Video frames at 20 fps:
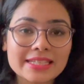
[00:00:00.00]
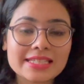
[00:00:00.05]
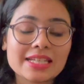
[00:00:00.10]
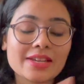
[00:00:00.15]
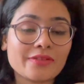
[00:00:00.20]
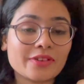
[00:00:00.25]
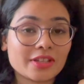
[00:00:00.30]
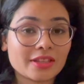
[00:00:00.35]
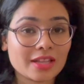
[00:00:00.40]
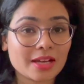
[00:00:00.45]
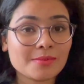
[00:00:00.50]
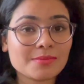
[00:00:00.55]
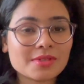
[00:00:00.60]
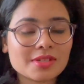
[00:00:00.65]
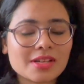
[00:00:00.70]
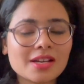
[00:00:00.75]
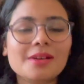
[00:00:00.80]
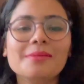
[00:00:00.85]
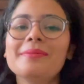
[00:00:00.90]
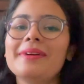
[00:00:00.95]
give it a
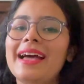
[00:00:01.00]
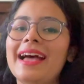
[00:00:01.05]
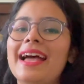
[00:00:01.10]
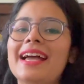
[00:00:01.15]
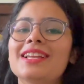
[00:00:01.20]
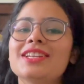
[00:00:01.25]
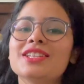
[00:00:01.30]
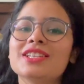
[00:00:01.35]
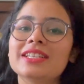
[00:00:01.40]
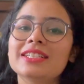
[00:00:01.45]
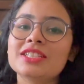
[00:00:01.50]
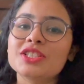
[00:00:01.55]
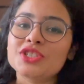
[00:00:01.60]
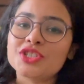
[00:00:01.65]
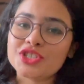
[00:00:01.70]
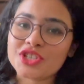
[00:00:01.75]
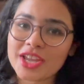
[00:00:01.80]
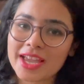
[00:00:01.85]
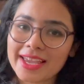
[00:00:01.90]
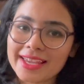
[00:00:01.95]
thumbs up and
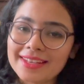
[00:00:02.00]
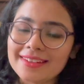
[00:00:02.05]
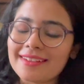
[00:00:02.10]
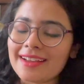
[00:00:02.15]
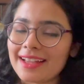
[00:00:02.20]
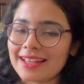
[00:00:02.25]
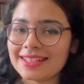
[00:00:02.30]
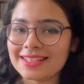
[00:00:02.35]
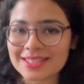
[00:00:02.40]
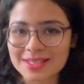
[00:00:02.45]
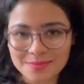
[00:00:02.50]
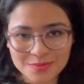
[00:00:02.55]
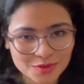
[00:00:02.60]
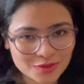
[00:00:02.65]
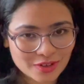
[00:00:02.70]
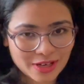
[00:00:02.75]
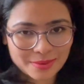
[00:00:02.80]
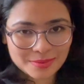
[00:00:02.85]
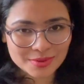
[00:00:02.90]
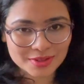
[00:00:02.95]
share and
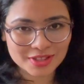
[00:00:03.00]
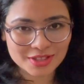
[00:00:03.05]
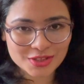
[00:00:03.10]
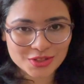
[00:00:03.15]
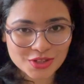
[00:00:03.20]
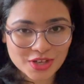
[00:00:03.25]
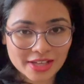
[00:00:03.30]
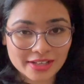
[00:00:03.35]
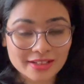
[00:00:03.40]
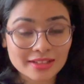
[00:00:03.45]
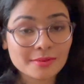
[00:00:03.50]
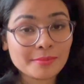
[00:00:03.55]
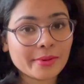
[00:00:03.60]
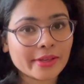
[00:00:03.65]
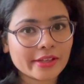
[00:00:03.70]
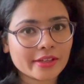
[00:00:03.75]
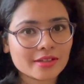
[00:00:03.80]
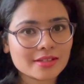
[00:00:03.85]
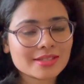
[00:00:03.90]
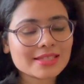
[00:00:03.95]
subscribe to the channel
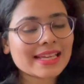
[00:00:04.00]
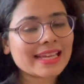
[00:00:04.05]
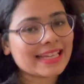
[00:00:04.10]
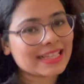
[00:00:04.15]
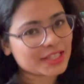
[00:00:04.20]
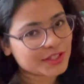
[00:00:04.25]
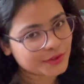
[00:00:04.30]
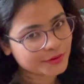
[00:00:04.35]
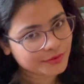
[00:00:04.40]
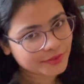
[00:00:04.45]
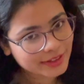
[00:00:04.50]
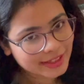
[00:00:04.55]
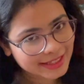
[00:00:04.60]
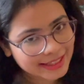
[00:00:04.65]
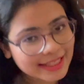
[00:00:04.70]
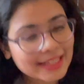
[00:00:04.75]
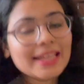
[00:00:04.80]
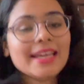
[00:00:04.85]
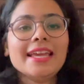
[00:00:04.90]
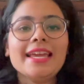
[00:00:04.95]
because it's
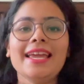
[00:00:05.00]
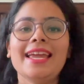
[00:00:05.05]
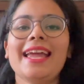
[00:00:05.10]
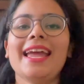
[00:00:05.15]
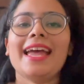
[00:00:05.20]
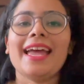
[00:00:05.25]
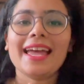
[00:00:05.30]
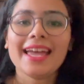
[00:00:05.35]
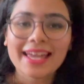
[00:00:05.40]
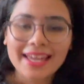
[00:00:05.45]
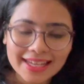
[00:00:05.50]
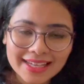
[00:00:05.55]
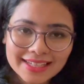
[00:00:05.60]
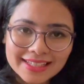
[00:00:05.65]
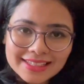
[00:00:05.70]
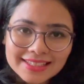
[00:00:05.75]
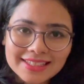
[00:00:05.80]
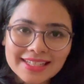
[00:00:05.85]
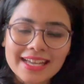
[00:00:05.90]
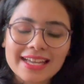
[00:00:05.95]
free.
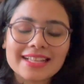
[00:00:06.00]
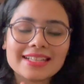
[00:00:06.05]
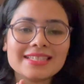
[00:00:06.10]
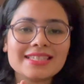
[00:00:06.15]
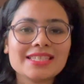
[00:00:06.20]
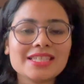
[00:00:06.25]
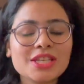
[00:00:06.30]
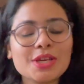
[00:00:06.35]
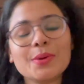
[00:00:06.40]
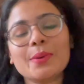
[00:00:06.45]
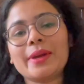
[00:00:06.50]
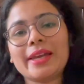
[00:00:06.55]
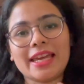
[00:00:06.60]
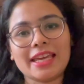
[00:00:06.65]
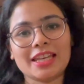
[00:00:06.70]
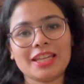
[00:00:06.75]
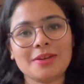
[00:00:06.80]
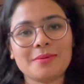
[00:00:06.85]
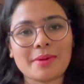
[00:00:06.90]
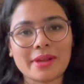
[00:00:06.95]
And I'll see you
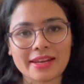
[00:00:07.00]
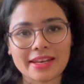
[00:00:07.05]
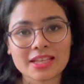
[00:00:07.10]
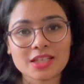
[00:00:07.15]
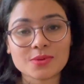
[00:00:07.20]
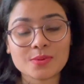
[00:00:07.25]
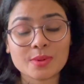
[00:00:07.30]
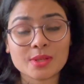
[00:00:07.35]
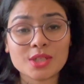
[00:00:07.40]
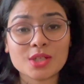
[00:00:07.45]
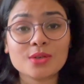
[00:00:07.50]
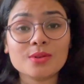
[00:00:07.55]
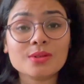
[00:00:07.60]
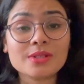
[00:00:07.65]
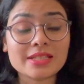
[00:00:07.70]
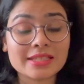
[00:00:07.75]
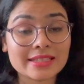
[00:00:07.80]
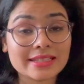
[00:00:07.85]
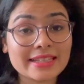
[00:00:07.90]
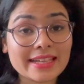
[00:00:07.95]
again in my next
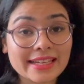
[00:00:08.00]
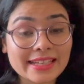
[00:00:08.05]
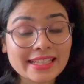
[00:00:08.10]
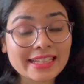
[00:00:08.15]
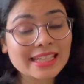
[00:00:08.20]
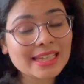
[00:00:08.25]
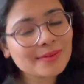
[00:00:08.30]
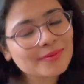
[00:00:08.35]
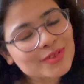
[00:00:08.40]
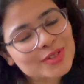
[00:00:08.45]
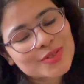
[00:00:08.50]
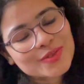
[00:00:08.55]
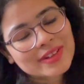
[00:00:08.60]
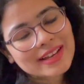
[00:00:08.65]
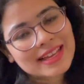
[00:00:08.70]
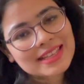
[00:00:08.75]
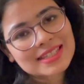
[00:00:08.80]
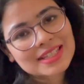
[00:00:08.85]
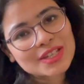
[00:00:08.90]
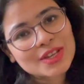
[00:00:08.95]
video. Till then, keep
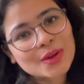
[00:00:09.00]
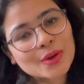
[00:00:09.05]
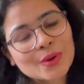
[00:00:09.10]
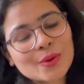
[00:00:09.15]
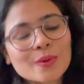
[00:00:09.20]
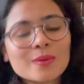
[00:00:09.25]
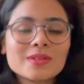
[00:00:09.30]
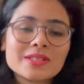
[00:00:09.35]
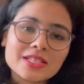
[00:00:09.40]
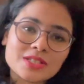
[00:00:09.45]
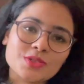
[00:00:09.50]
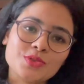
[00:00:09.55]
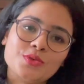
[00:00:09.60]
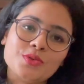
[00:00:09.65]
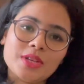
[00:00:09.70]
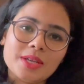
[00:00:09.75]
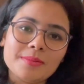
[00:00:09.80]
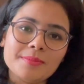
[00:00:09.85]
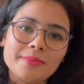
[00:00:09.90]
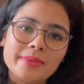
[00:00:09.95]
visualizing your goals and
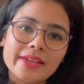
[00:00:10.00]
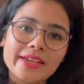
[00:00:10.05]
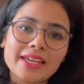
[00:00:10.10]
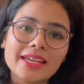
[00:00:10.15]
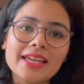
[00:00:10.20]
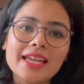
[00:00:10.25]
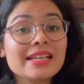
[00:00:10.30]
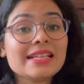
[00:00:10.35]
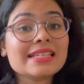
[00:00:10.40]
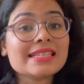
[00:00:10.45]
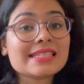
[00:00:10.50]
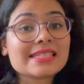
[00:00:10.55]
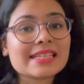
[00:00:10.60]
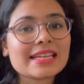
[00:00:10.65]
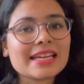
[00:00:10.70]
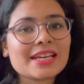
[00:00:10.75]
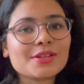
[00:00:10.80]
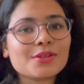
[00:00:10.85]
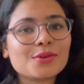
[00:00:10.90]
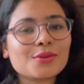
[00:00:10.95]
dream big.
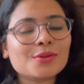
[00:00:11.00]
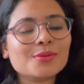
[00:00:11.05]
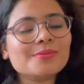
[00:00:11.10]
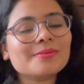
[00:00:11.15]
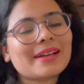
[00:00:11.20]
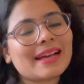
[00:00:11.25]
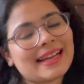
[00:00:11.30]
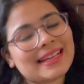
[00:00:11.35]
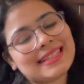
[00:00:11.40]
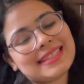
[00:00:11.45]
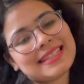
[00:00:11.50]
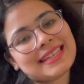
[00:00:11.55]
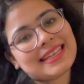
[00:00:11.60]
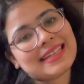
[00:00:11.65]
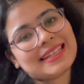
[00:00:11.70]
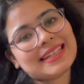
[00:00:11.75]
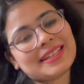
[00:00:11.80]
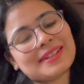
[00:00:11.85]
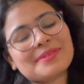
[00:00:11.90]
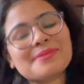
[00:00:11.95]
Stay at home and
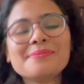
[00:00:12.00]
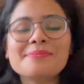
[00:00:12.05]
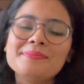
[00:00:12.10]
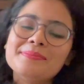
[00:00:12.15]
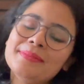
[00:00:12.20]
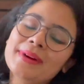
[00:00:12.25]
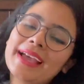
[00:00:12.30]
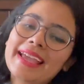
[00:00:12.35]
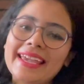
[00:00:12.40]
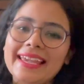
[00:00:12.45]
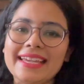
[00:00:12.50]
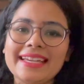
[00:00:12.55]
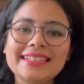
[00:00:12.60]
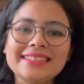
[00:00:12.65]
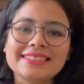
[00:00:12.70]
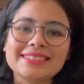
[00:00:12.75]
take care. Bye.